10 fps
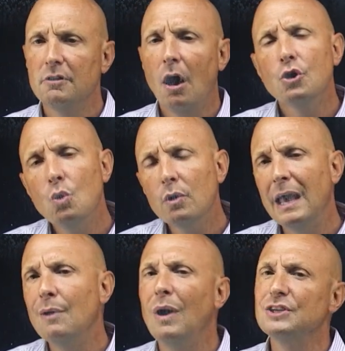you
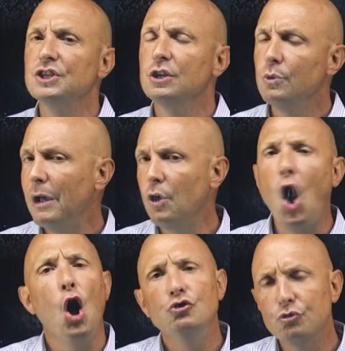okay watching it go down
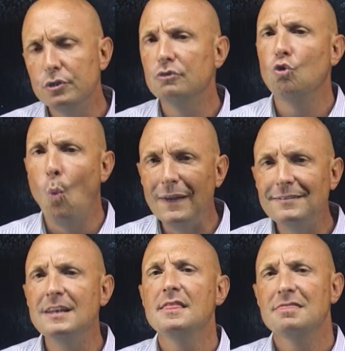
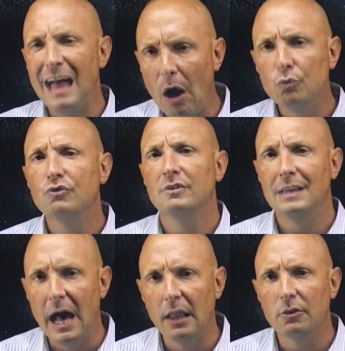
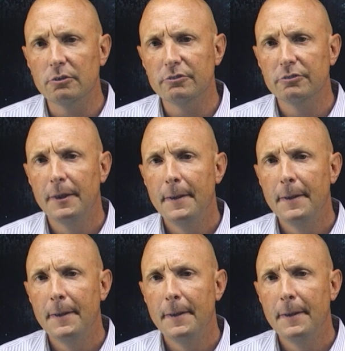$120,000?